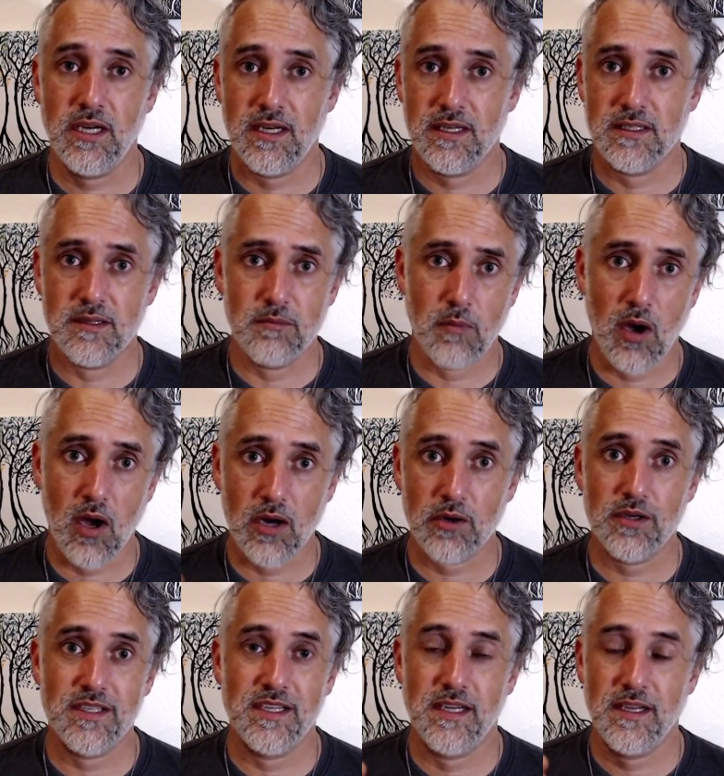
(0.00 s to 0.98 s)
in
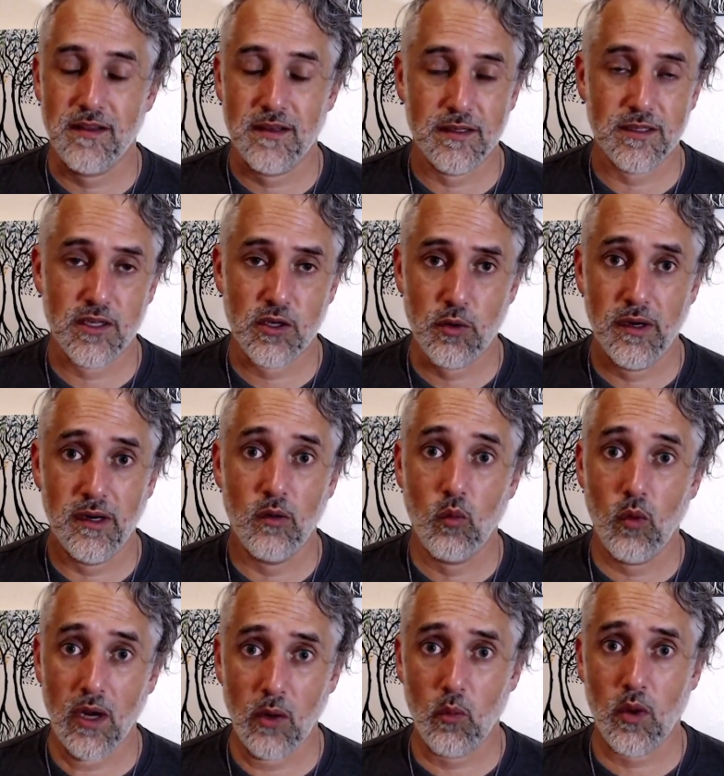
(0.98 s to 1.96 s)
democracy that is creating
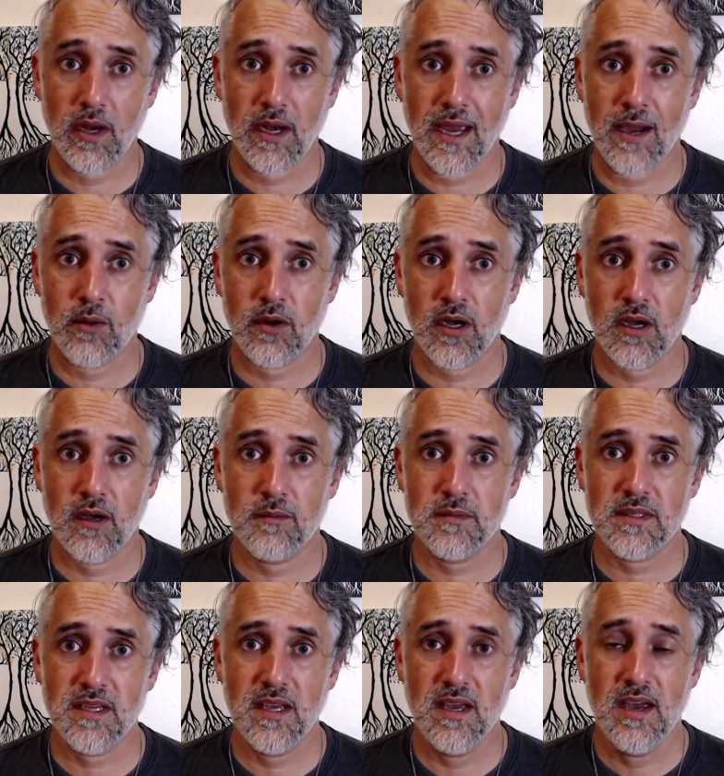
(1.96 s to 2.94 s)
win-win
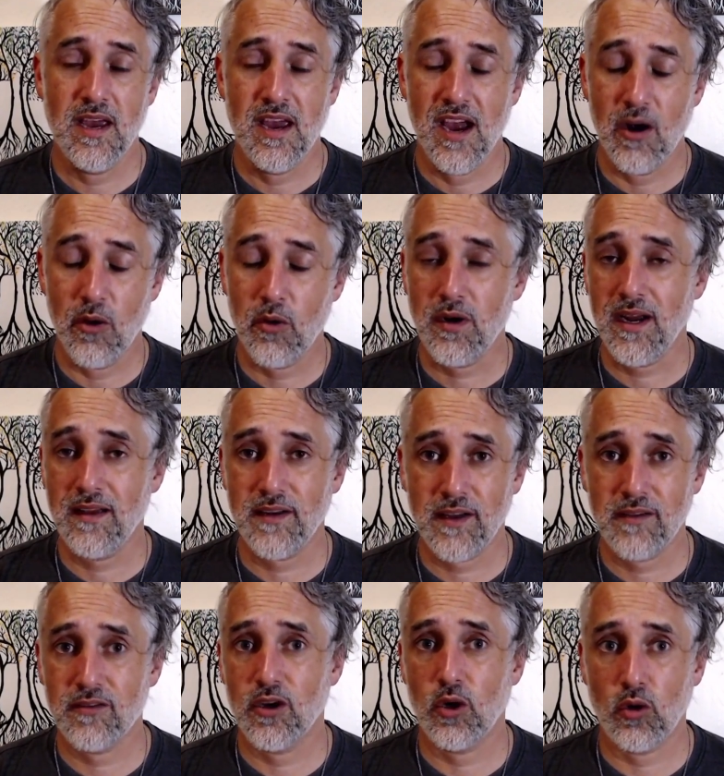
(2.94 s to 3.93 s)
outcomes. And we're going to have
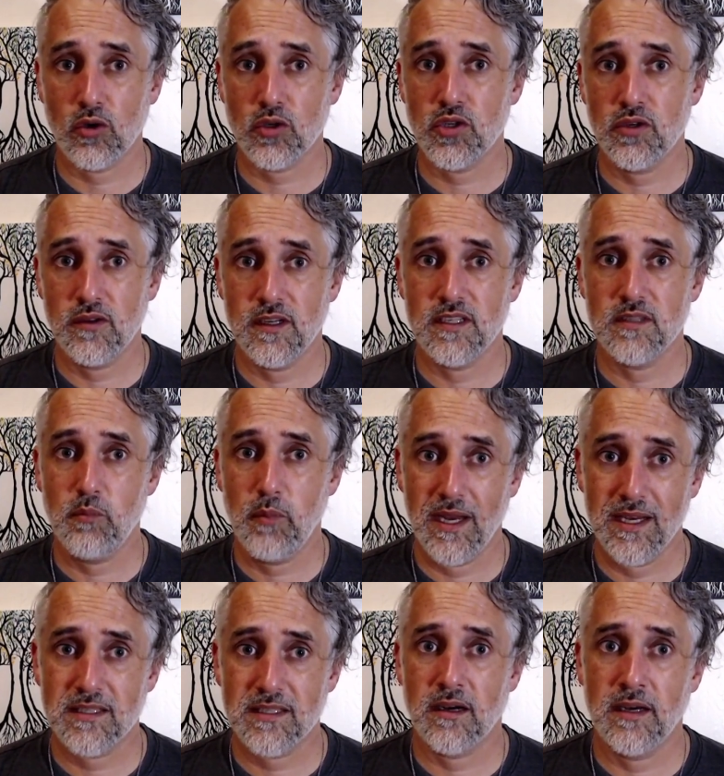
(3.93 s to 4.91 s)
a culture that is
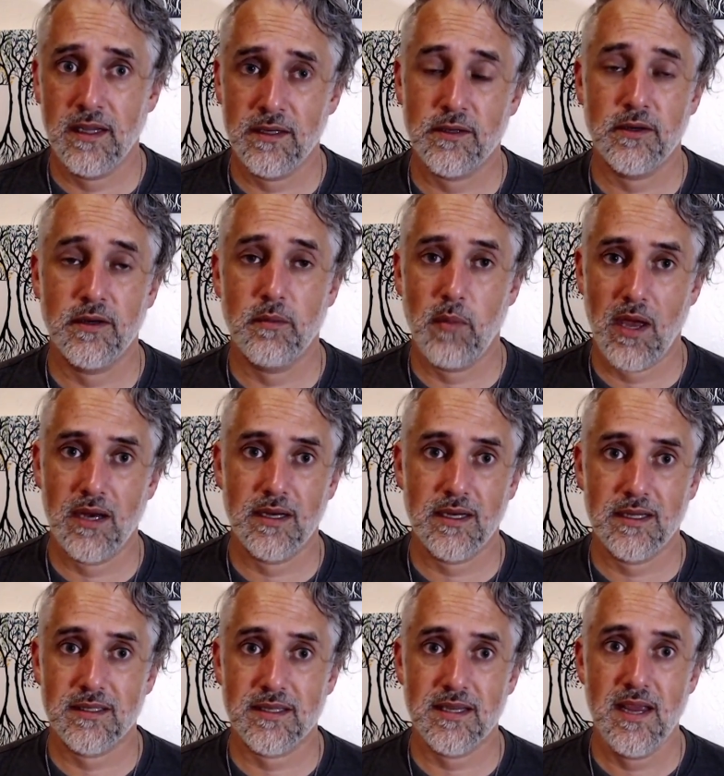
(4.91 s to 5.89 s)
based on
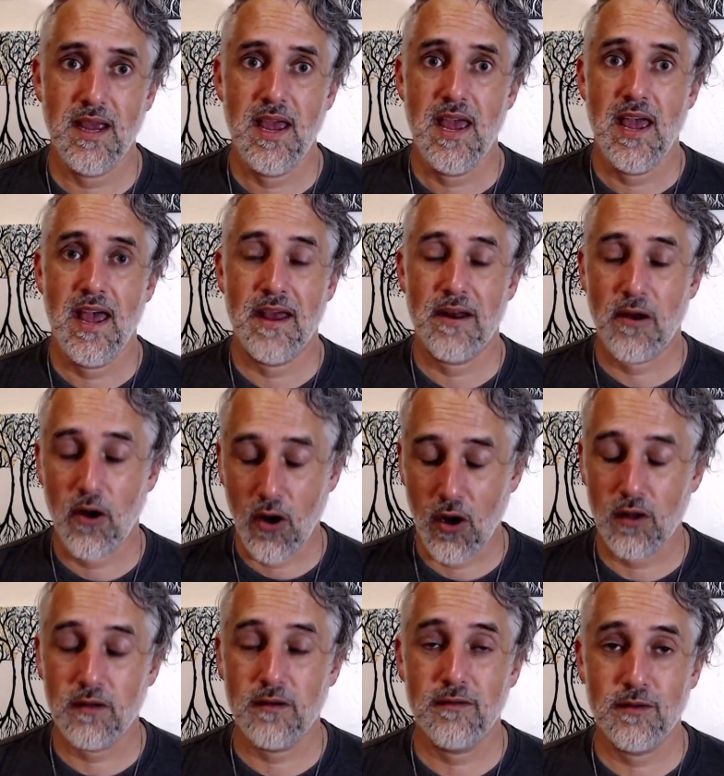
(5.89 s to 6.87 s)
interdependence. And
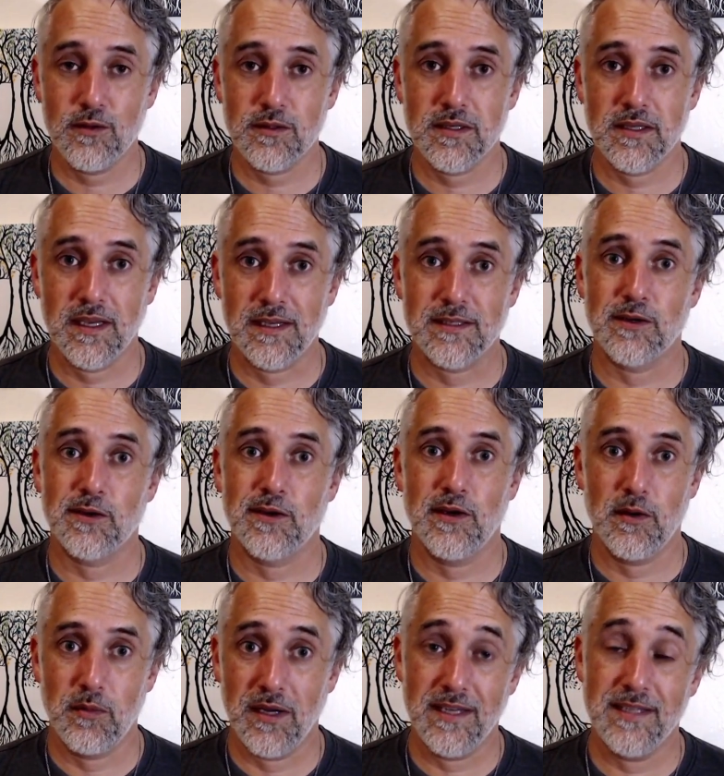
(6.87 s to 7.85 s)
all of those things are going to
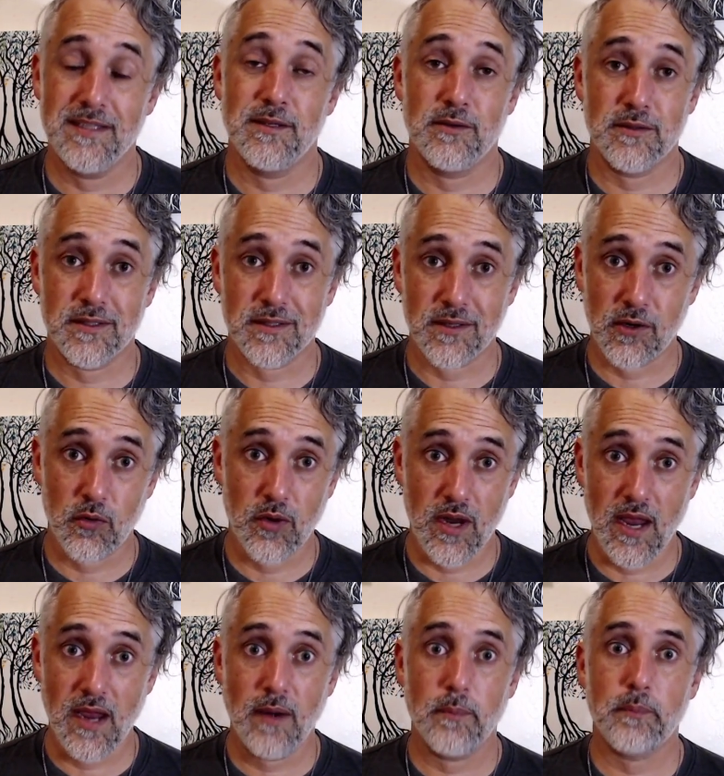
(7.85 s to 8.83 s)
be easier to
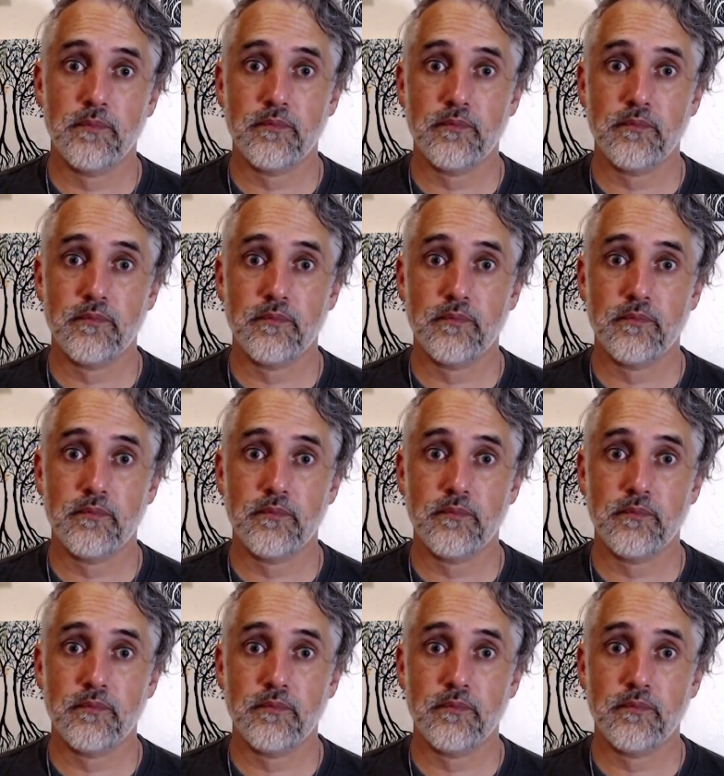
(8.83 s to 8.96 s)
create